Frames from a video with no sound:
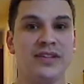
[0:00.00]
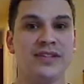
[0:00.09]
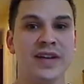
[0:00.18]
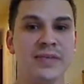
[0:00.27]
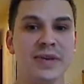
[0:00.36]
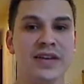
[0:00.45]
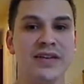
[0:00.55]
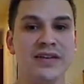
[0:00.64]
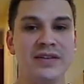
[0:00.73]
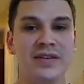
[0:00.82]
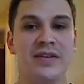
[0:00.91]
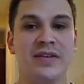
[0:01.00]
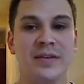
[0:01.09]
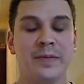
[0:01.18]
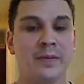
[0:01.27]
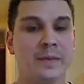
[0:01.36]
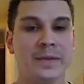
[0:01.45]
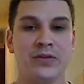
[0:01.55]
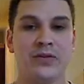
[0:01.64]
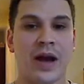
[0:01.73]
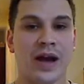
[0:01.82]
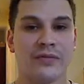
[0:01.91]
Damian,
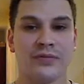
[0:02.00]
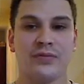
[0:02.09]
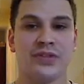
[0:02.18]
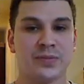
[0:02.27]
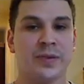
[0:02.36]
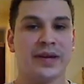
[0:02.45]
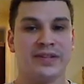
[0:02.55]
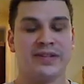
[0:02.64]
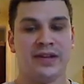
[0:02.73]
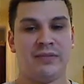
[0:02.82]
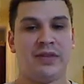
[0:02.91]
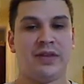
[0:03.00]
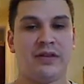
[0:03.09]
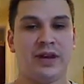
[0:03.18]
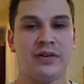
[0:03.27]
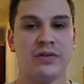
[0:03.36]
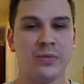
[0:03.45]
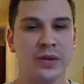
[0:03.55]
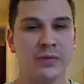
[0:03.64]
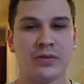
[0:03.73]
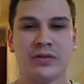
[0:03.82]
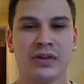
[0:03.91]
you have to respect Damian. I know
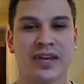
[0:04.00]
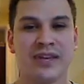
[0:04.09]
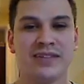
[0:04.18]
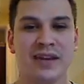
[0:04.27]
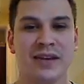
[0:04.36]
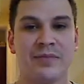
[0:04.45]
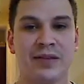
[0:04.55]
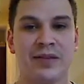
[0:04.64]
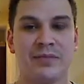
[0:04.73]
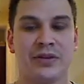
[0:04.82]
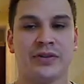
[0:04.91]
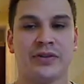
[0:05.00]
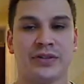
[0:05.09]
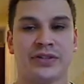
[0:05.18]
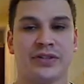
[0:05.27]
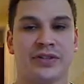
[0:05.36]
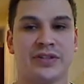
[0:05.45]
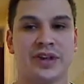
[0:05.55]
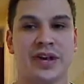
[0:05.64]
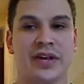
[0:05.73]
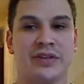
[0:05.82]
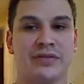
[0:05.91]
people don't like Damian because he's
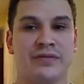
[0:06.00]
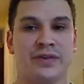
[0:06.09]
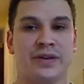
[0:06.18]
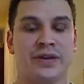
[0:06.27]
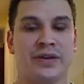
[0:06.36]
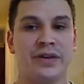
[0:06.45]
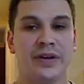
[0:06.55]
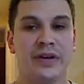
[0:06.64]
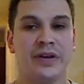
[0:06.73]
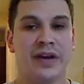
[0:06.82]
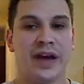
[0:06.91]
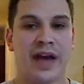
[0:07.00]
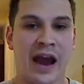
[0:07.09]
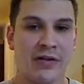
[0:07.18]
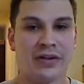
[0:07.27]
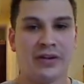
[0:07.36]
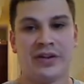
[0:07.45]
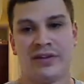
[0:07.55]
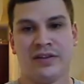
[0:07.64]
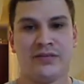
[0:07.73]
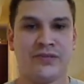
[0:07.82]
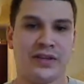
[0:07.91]
kind of arrogant.
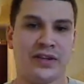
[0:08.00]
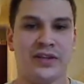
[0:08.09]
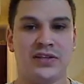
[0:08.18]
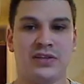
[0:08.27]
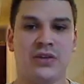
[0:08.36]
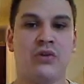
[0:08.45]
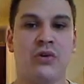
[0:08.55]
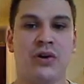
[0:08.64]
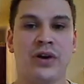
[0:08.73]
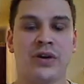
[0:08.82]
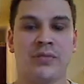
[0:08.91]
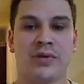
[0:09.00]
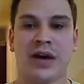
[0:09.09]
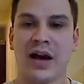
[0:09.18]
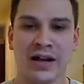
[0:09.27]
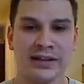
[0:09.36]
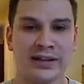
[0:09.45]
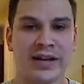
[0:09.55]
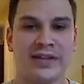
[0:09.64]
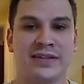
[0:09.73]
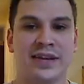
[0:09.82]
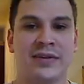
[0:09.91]
I feel like he's annoying, but I
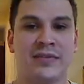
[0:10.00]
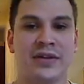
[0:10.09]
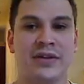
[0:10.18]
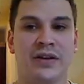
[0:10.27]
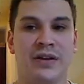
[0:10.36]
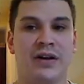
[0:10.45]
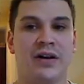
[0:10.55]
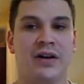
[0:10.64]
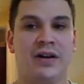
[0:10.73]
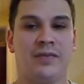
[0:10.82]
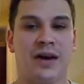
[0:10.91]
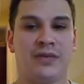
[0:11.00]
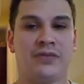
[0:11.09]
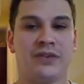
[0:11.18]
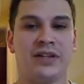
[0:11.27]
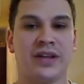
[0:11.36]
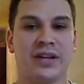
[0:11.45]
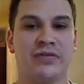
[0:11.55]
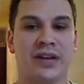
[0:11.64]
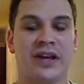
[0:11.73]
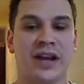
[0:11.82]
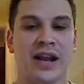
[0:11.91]
like Damian. I feel like
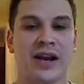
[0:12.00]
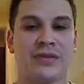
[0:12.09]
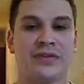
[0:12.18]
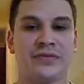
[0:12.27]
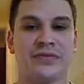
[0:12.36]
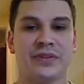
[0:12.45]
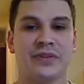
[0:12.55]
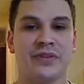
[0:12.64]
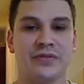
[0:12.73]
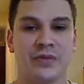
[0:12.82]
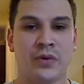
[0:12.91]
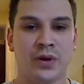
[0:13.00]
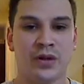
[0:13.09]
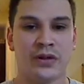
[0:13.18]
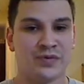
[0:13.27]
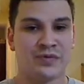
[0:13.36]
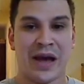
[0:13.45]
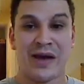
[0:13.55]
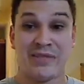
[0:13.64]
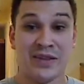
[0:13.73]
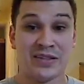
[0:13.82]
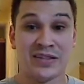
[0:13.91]
right now he's filling the void because
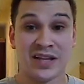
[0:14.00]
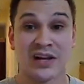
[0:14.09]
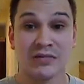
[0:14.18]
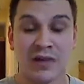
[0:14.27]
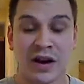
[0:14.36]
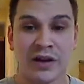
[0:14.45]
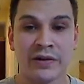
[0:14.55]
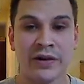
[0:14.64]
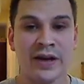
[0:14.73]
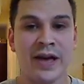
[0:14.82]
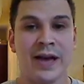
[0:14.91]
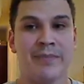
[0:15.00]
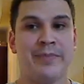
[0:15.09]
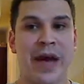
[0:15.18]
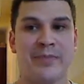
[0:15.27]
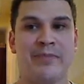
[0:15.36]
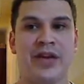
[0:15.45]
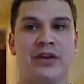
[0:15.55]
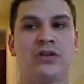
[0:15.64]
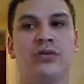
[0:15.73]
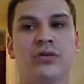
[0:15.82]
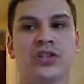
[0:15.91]
Batman's not around, and
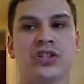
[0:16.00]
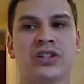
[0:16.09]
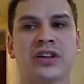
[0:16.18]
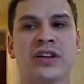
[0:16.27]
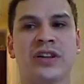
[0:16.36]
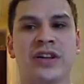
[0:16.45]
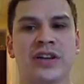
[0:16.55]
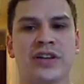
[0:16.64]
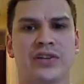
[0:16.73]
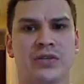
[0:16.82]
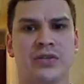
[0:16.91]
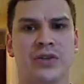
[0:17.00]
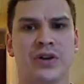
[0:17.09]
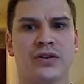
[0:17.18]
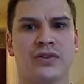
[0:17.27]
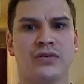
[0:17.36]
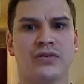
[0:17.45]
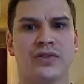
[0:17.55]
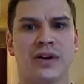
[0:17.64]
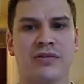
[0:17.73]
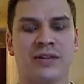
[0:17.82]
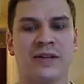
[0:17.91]
Batman usually is the one who's
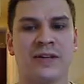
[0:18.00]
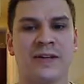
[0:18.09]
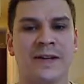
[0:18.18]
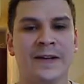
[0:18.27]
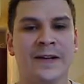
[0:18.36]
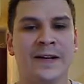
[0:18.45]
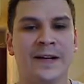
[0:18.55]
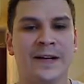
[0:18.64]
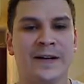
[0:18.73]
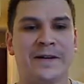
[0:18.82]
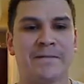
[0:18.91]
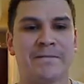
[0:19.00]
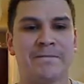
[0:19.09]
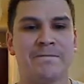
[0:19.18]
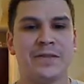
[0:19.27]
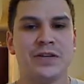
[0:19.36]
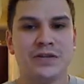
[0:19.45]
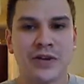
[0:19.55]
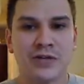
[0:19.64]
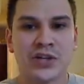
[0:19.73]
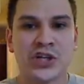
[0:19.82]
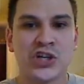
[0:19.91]
very,
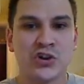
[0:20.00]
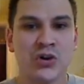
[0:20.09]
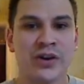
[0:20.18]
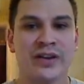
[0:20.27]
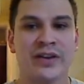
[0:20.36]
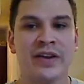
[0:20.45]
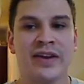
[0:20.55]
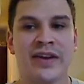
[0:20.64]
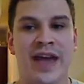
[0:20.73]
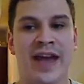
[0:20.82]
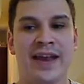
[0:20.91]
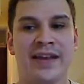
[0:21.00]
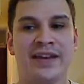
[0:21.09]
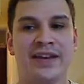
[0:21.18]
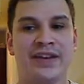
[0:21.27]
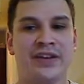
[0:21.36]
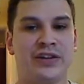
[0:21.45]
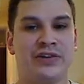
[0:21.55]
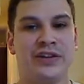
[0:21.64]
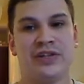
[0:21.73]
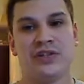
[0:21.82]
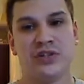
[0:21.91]
very short, and
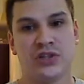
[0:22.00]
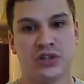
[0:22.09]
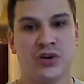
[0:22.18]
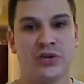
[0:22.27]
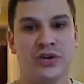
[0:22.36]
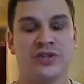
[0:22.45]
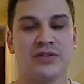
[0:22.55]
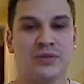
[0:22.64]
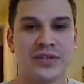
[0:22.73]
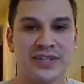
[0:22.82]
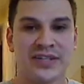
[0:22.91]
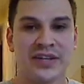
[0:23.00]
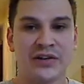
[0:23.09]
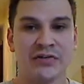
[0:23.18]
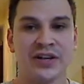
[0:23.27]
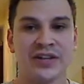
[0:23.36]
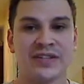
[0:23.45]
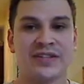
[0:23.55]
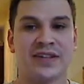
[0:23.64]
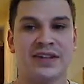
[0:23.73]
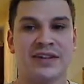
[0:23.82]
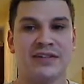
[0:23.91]
he doesn't joke. He's always serious,
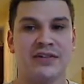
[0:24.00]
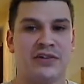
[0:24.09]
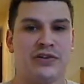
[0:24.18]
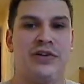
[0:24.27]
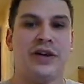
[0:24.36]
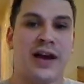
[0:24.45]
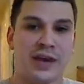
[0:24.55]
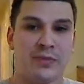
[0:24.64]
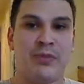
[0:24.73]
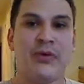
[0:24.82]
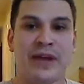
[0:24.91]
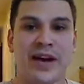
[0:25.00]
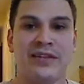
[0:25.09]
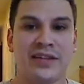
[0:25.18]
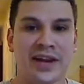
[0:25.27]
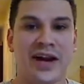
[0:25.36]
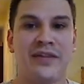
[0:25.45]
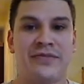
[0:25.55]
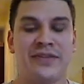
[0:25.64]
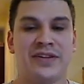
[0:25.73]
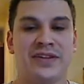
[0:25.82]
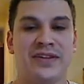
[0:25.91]
and he'll kind of point out the
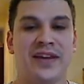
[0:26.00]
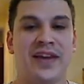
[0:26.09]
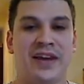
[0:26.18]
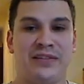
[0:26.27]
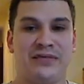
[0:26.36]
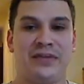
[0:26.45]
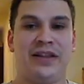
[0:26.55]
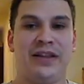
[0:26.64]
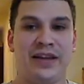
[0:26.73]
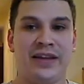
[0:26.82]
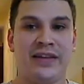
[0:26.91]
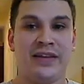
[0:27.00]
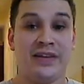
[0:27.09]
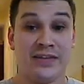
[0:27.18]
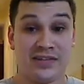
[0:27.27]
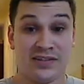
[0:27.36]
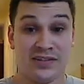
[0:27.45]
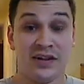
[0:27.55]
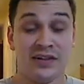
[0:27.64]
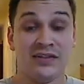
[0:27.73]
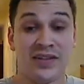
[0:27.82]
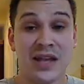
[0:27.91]
obvious. And I feel like his
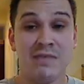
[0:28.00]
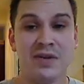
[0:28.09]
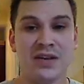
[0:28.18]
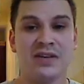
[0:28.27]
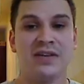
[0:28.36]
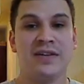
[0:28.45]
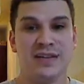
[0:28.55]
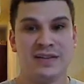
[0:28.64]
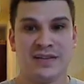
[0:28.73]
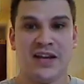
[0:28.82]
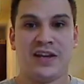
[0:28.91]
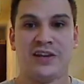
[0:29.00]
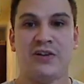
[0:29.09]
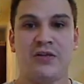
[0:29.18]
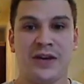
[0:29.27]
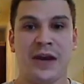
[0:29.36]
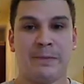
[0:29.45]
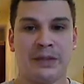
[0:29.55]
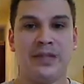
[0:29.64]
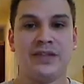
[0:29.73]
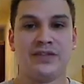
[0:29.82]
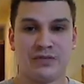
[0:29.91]
son Damian is taking over that
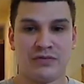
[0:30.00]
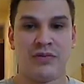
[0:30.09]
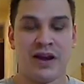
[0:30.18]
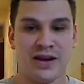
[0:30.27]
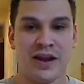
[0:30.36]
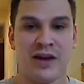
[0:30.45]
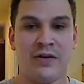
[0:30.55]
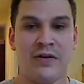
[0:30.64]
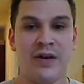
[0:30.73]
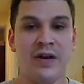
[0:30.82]
place right now.